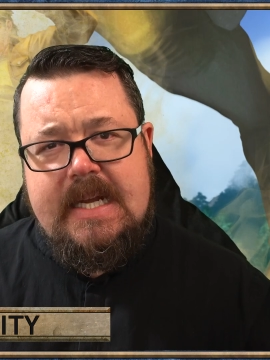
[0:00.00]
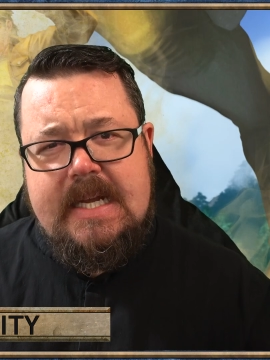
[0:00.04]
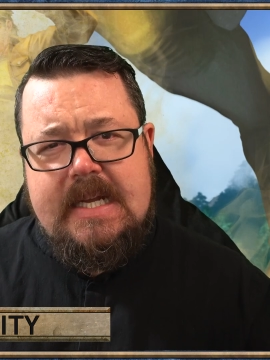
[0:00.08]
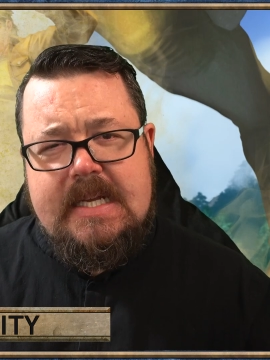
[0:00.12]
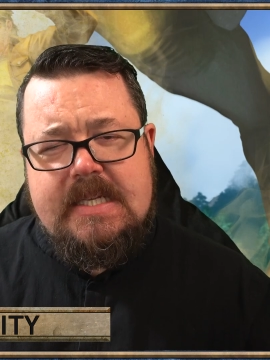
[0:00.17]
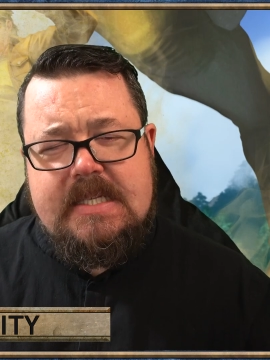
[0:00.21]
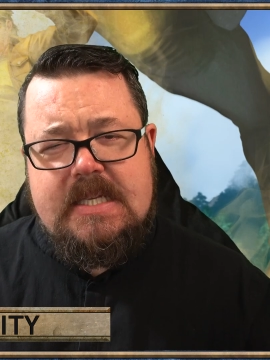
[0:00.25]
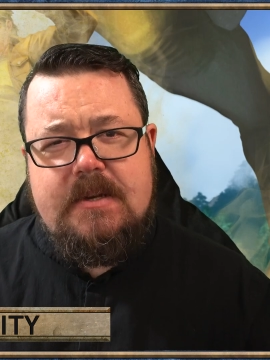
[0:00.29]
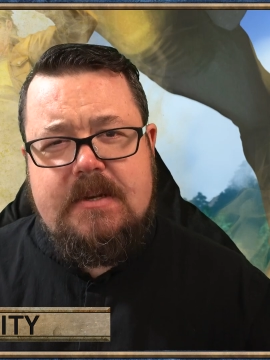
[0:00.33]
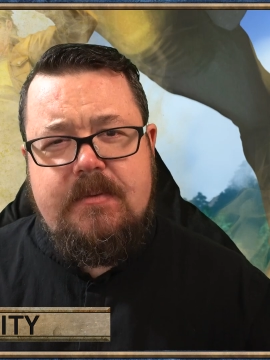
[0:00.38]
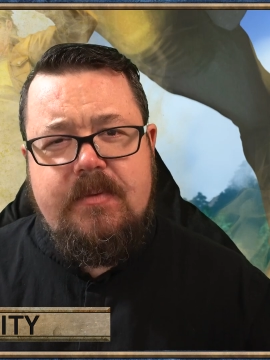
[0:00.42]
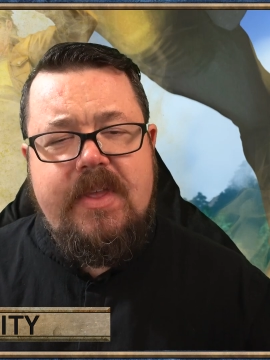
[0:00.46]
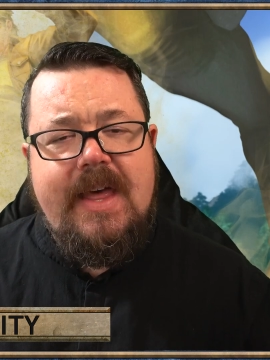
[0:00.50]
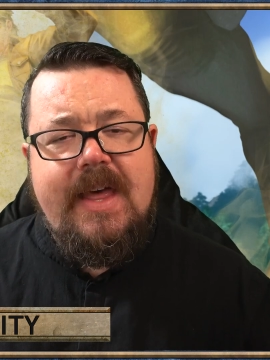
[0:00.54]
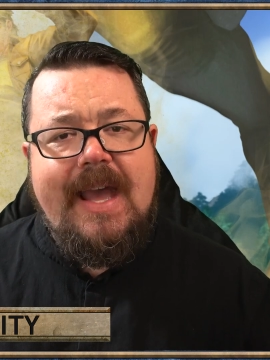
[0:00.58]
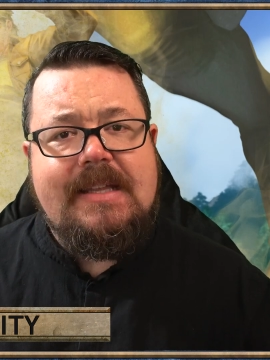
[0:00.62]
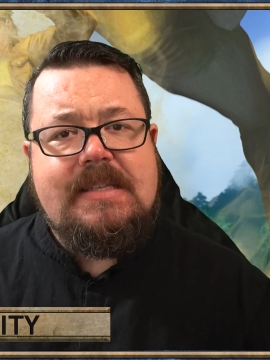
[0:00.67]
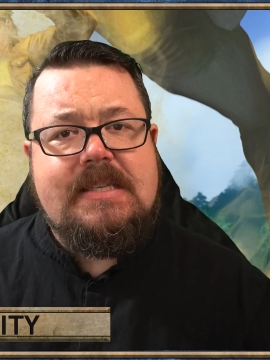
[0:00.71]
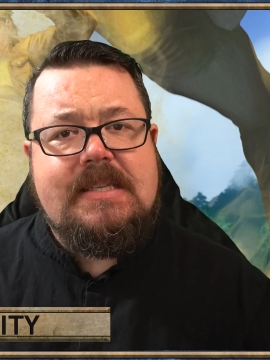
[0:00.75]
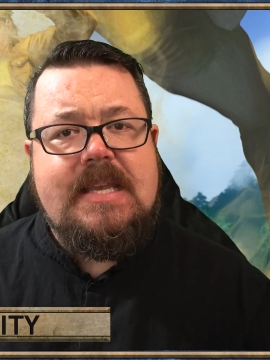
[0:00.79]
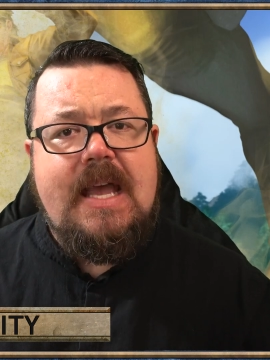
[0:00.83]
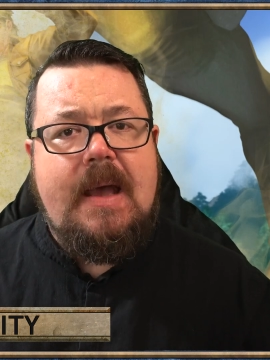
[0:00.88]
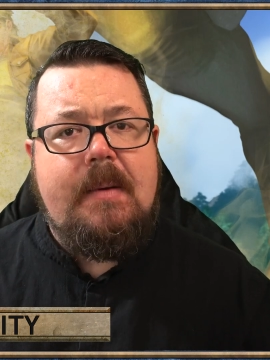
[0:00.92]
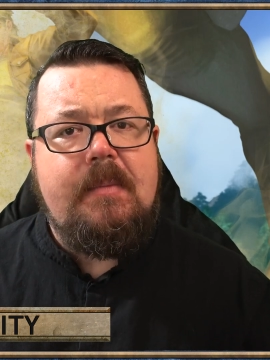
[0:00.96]
So
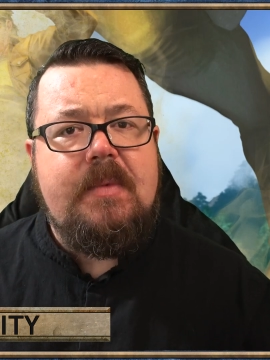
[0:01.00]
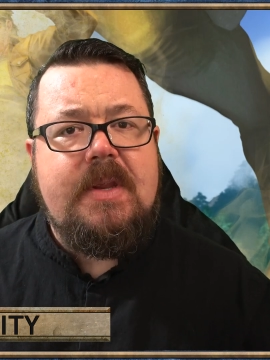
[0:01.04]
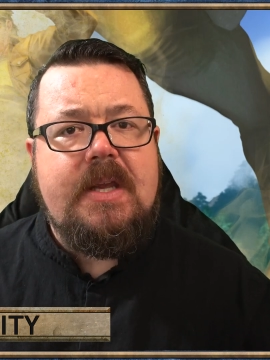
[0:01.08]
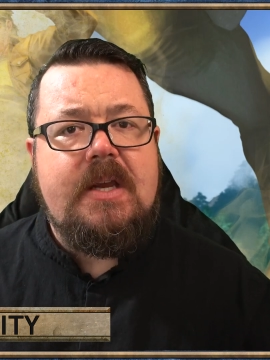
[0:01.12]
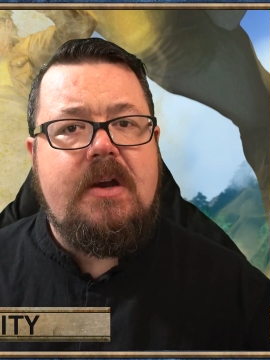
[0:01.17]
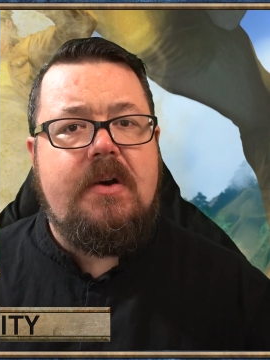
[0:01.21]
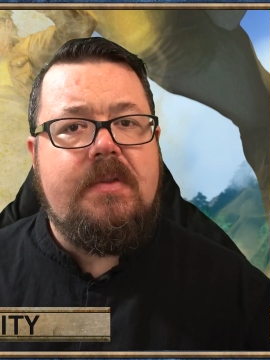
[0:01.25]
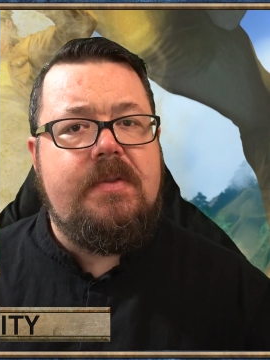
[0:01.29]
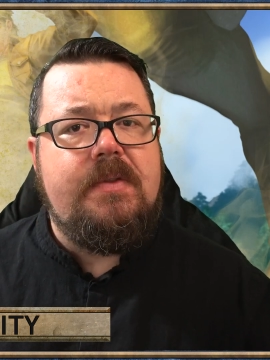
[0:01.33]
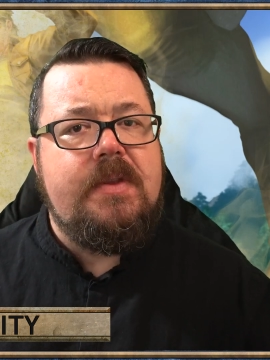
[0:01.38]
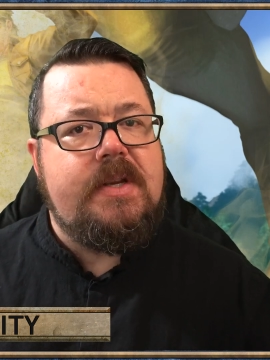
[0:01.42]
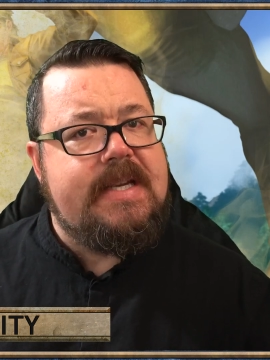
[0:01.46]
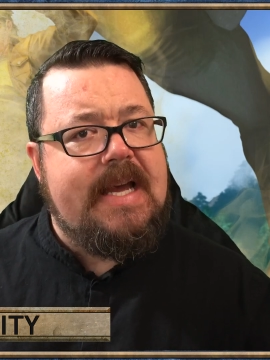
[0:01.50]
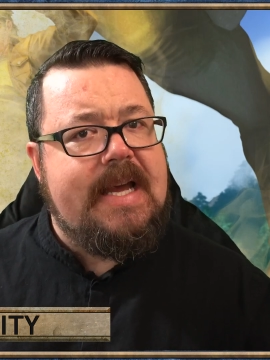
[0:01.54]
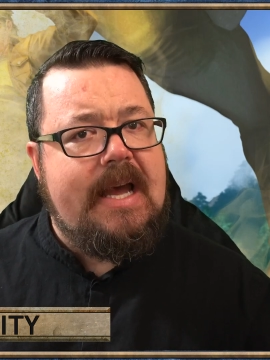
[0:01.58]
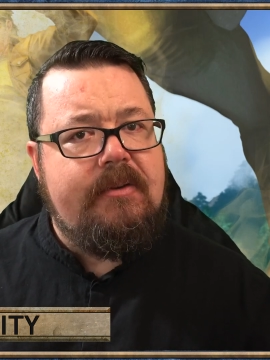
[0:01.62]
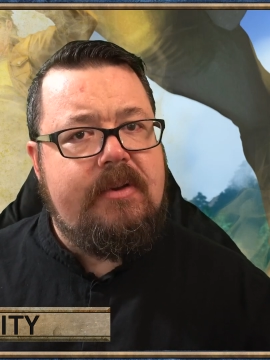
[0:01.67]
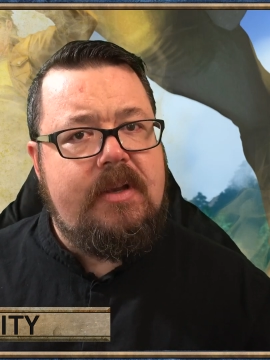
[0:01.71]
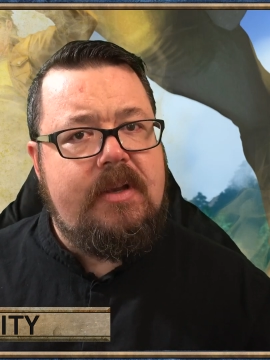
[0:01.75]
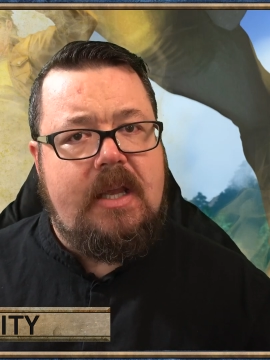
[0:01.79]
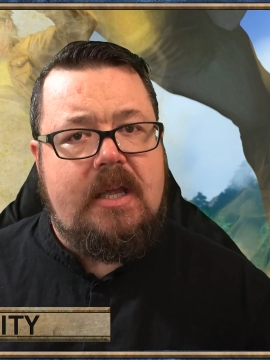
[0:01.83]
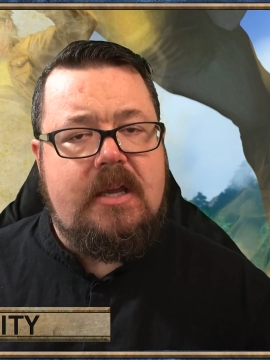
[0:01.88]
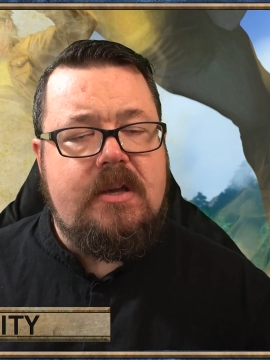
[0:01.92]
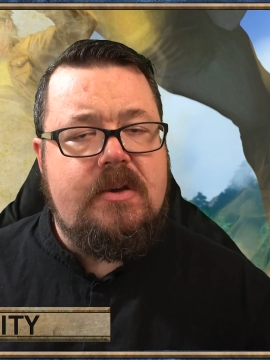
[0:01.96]
that's happening on the
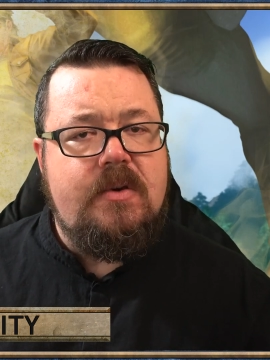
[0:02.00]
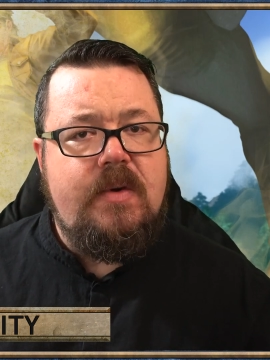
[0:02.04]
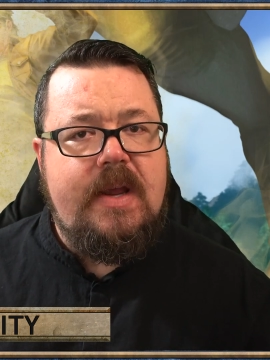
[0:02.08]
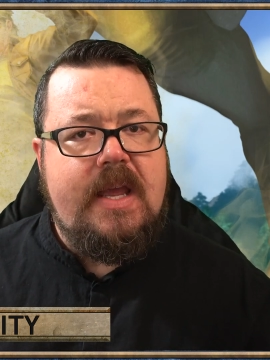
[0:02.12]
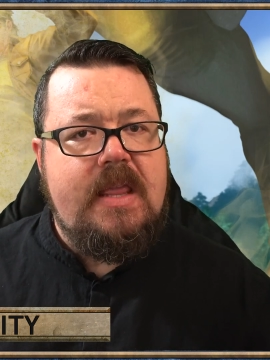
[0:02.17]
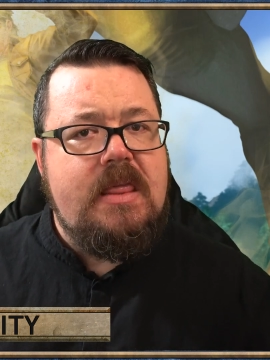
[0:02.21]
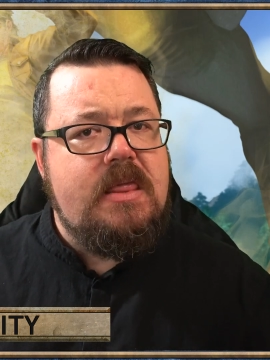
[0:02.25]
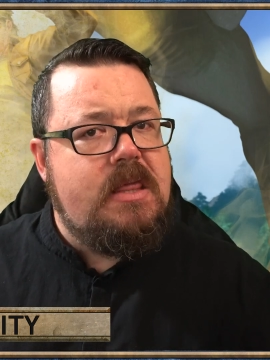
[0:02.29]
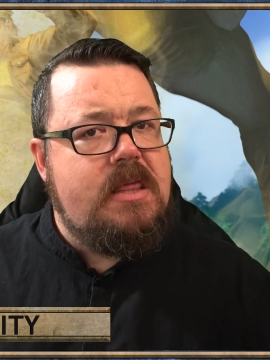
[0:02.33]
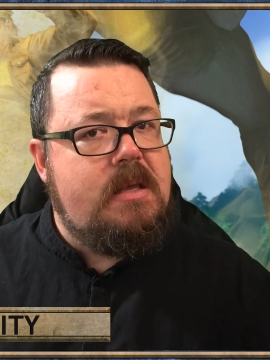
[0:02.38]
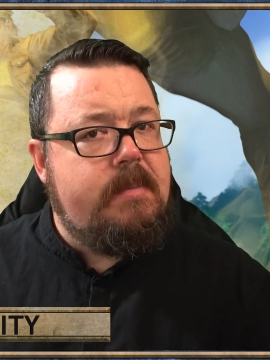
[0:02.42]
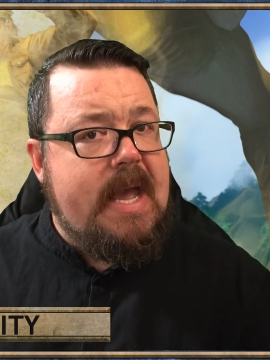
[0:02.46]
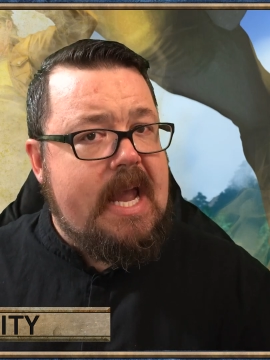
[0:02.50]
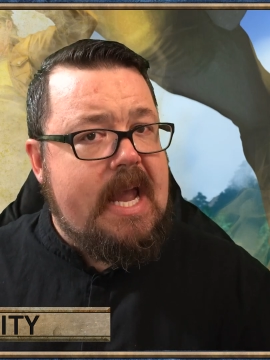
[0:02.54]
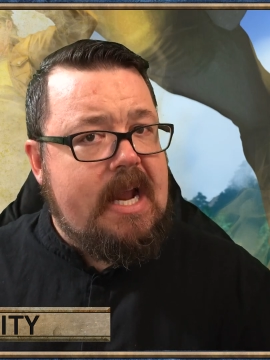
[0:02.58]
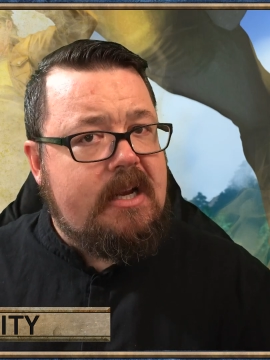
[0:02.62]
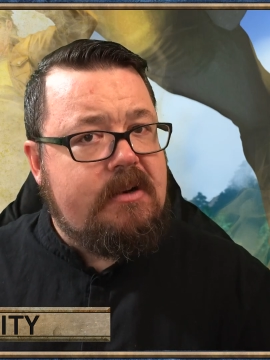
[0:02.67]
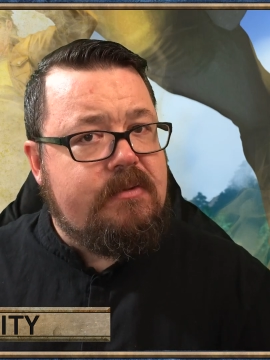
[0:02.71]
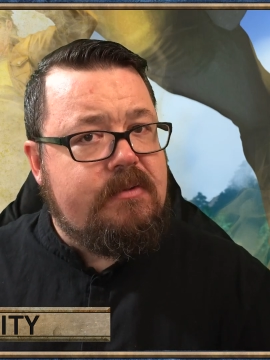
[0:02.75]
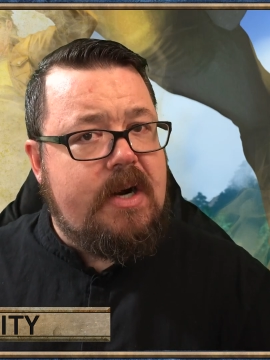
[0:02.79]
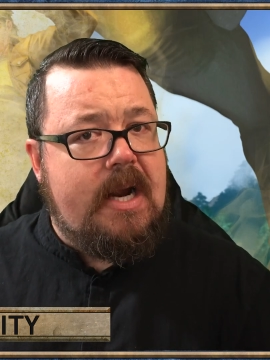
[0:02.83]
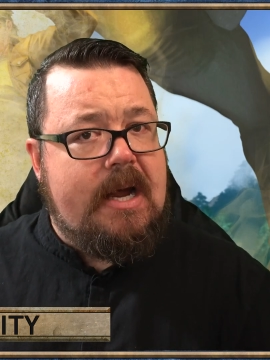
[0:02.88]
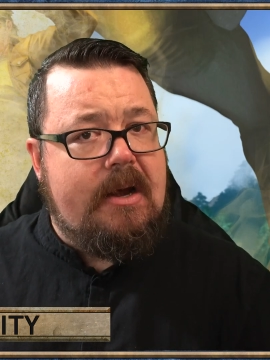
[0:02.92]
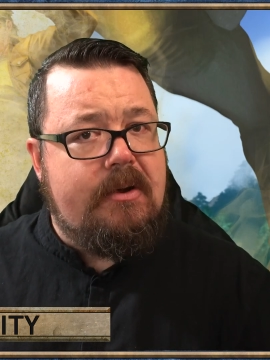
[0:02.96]
down low in the
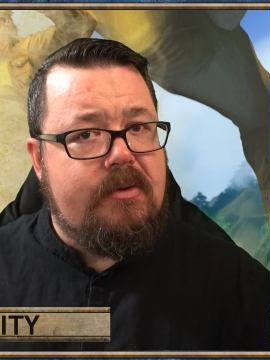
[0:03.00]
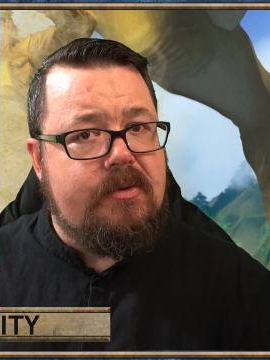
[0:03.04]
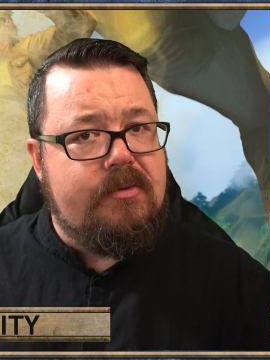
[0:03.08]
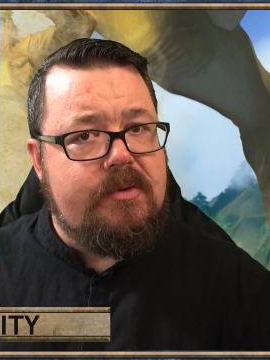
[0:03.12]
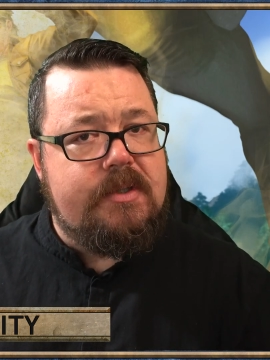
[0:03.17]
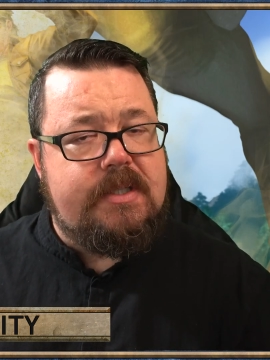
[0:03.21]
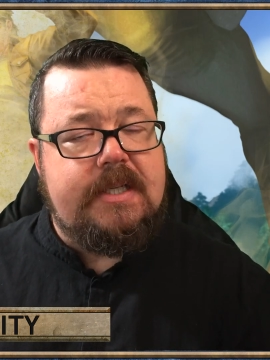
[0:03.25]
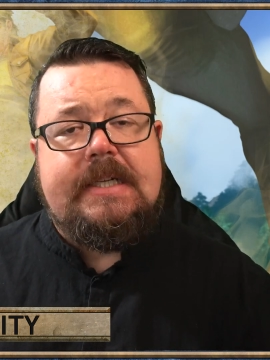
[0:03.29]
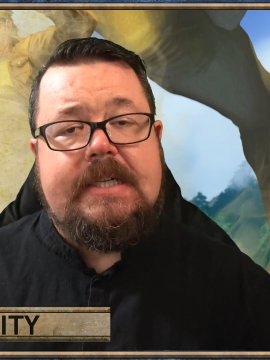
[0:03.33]
background.